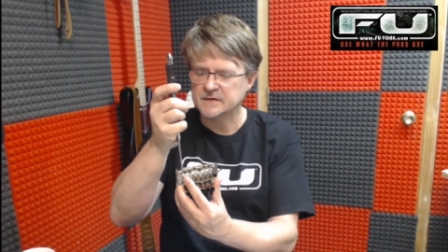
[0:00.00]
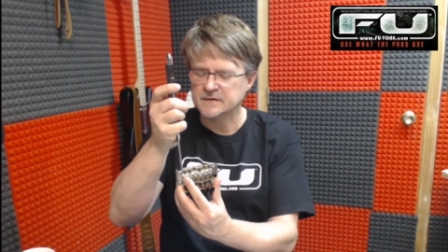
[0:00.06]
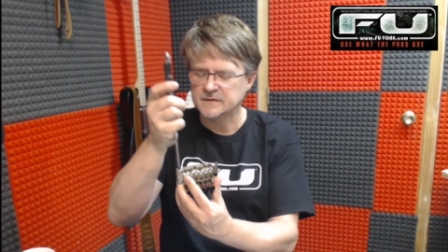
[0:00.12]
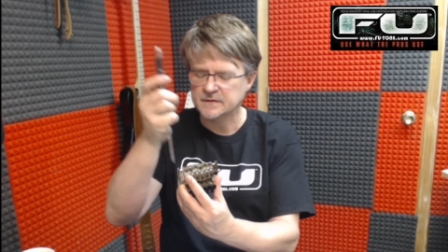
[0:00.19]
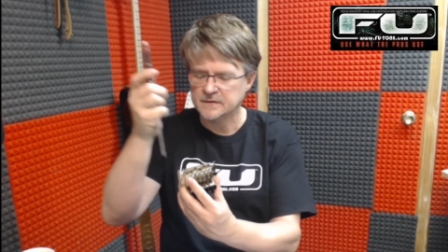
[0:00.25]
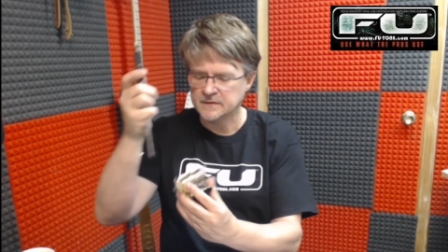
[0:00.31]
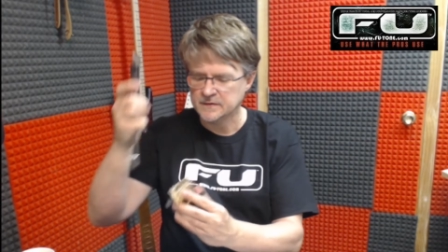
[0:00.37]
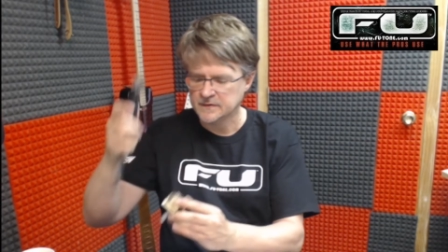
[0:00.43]

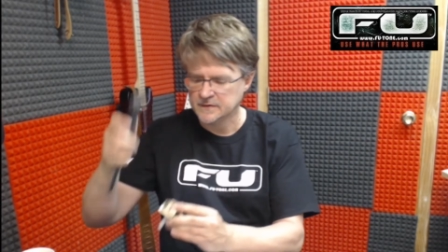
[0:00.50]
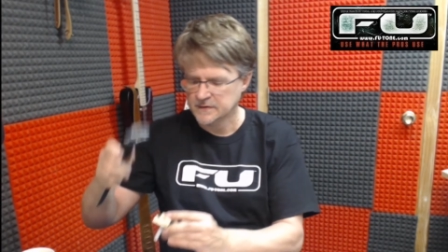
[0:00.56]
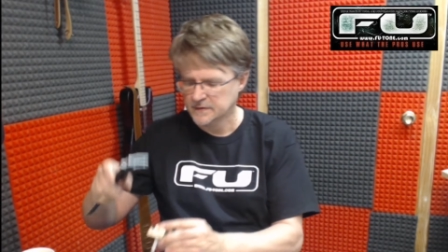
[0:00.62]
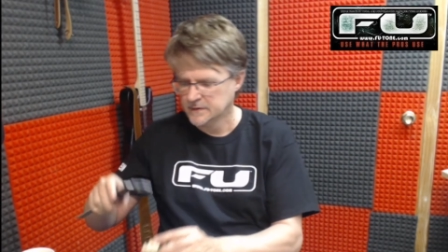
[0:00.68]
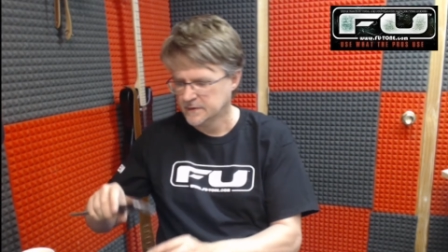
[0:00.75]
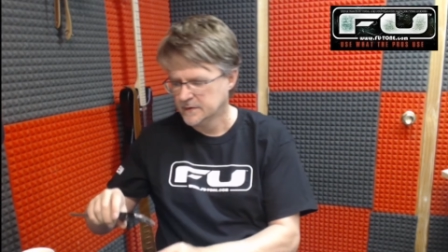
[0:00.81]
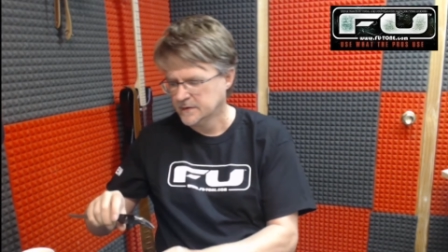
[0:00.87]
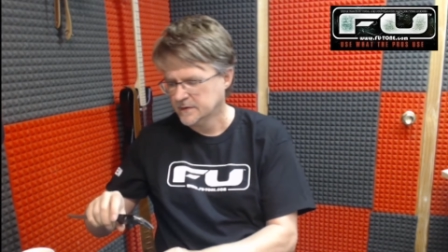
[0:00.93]

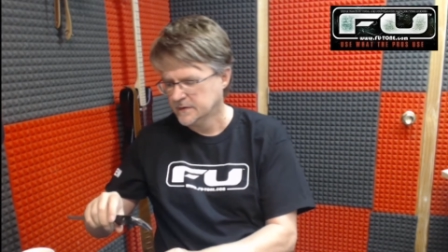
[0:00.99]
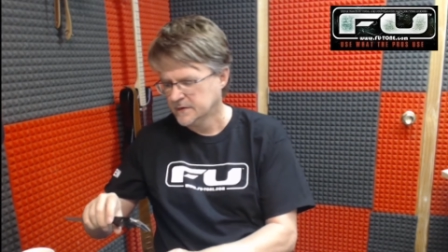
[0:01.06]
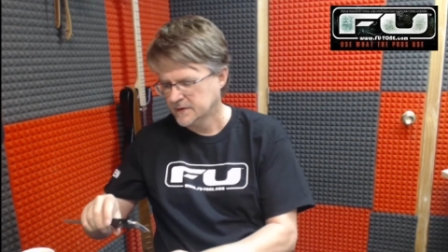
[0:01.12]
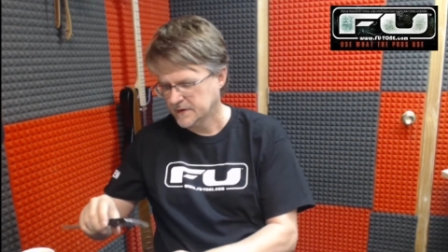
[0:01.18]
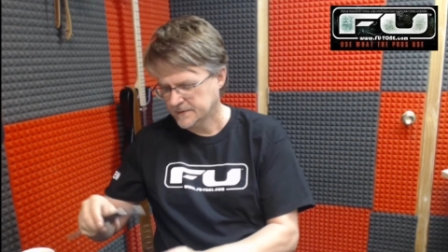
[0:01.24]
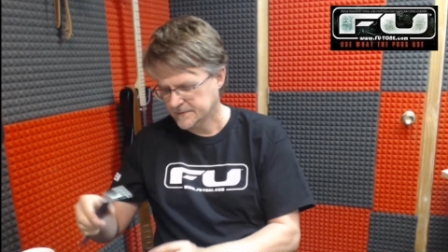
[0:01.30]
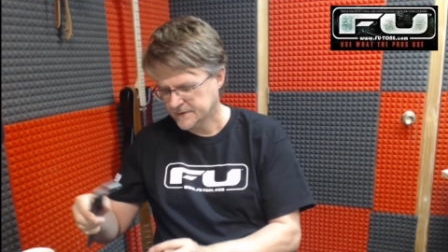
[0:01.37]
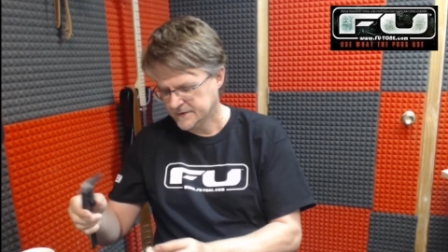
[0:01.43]

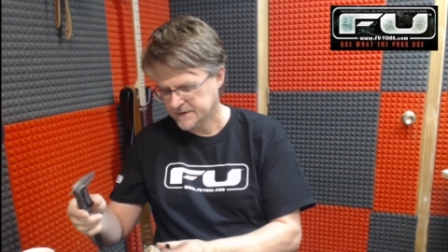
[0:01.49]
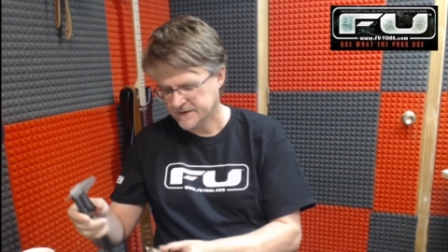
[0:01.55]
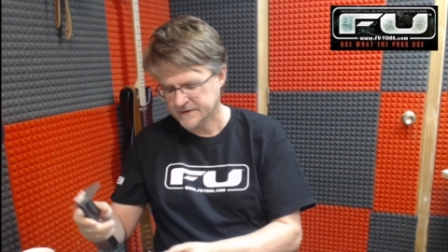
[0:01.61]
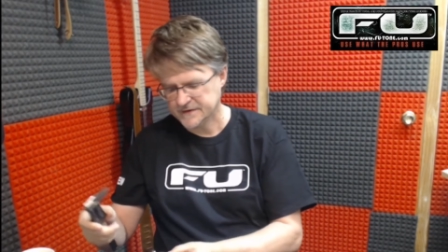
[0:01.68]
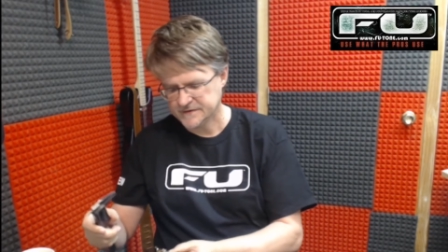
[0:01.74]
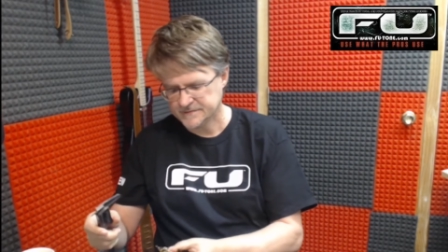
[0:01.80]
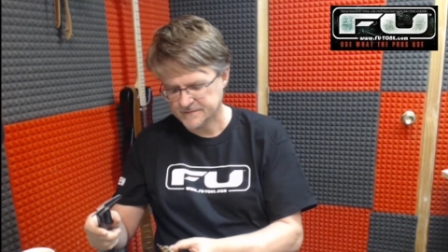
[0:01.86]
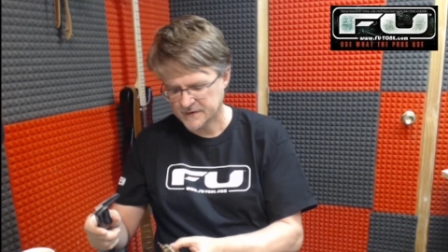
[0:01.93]
And I'm going to take
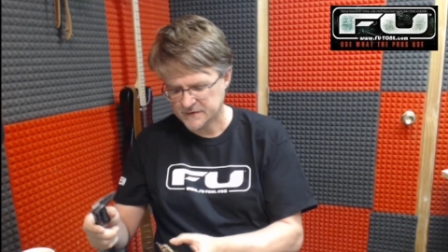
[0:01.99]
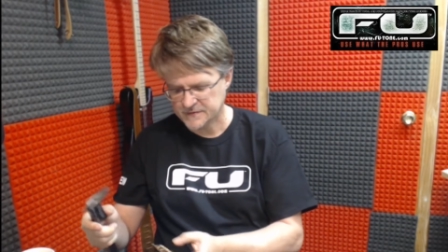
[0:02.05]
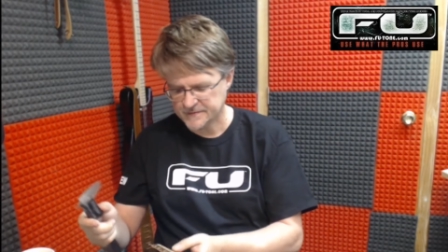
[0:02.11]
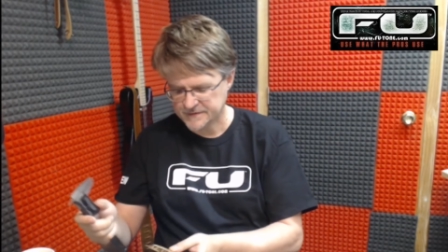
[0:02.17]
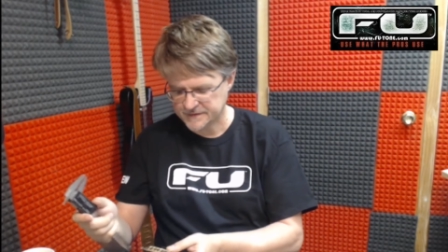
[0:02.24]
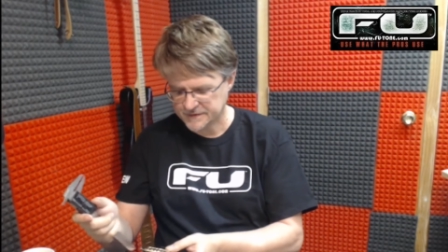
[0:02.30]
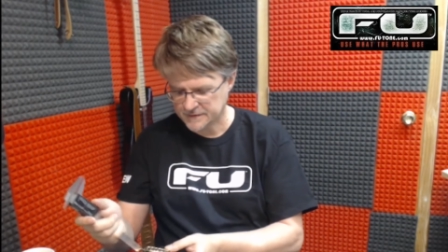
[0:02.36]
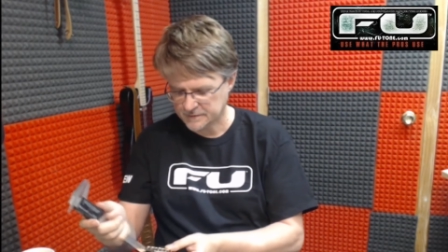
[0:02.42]
these
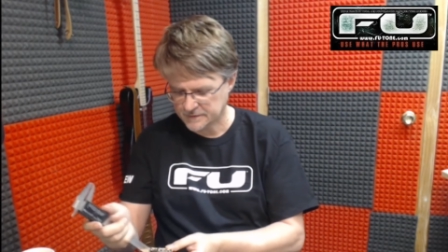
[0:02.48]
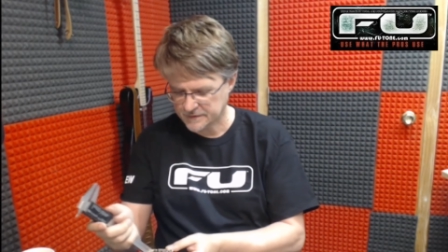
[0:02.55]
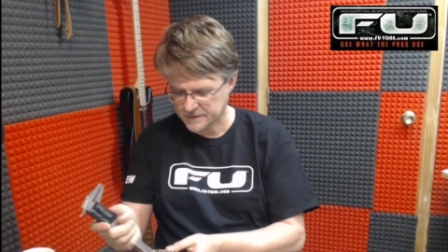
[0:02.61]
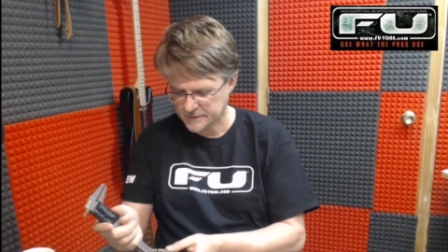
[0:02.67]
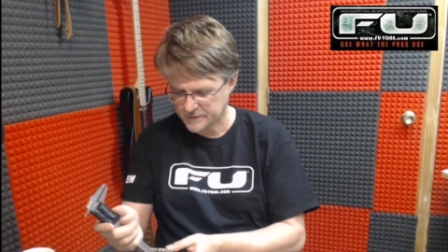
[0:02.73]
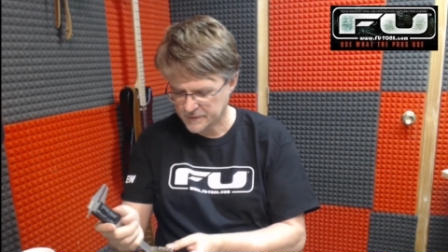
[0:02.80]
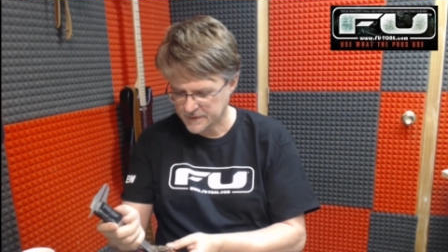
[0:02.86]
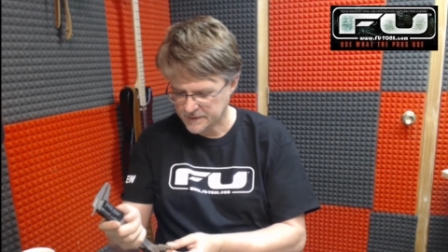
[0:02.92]
measurements here
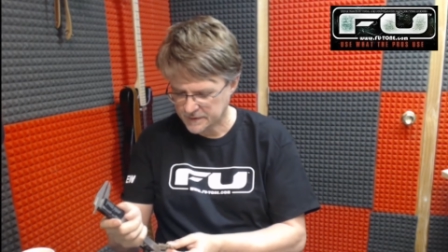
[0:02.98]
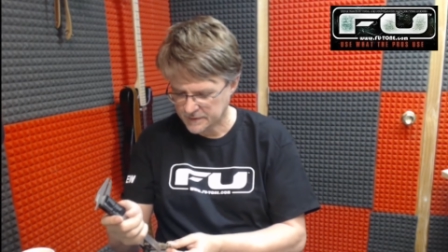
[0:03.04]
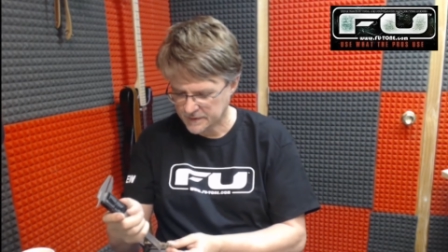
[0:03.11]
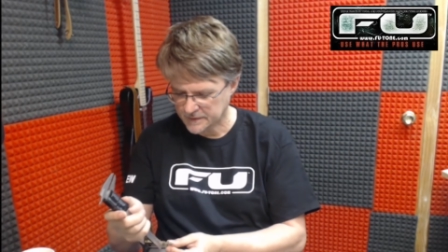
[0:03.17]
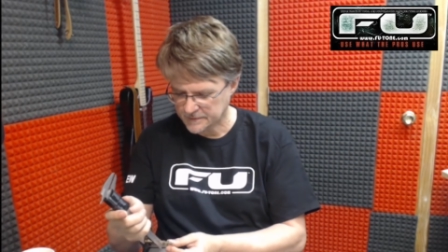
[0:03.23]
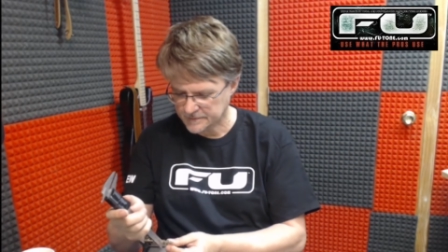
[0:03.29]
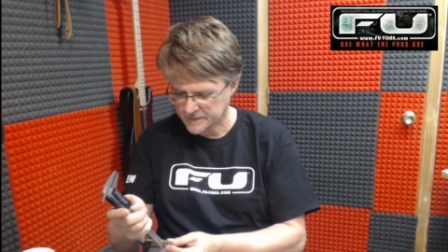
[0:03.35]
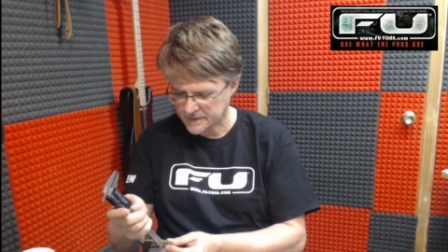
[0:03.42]
really quick and
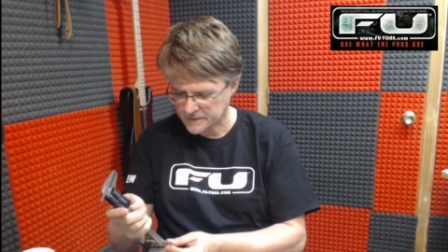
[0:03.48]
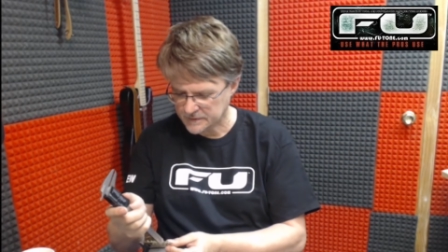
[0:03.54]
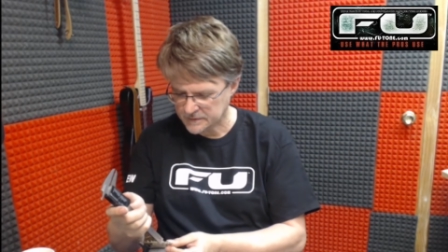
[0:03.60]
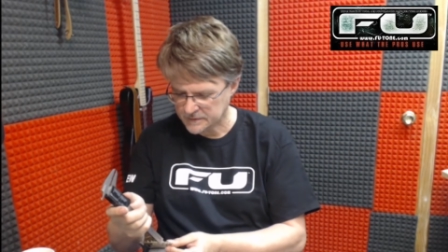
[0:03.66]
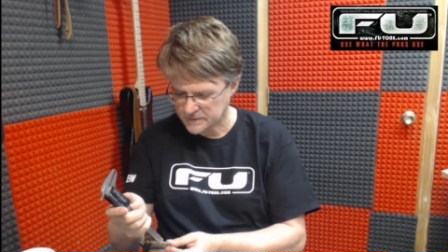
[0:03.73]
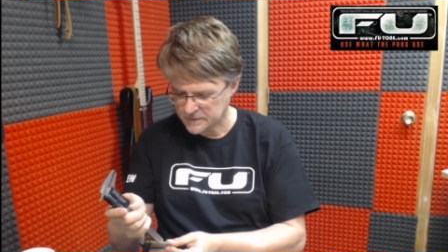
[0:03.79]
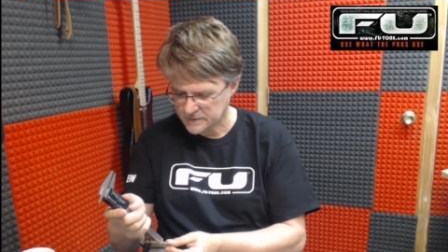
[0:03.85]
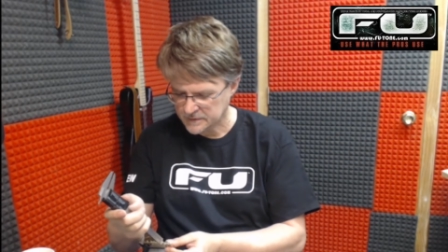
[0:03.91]
write them
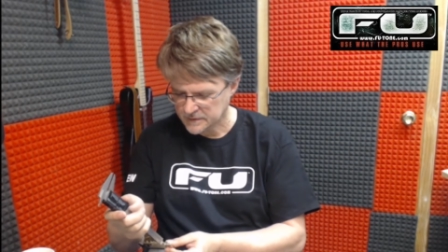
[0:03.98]
down,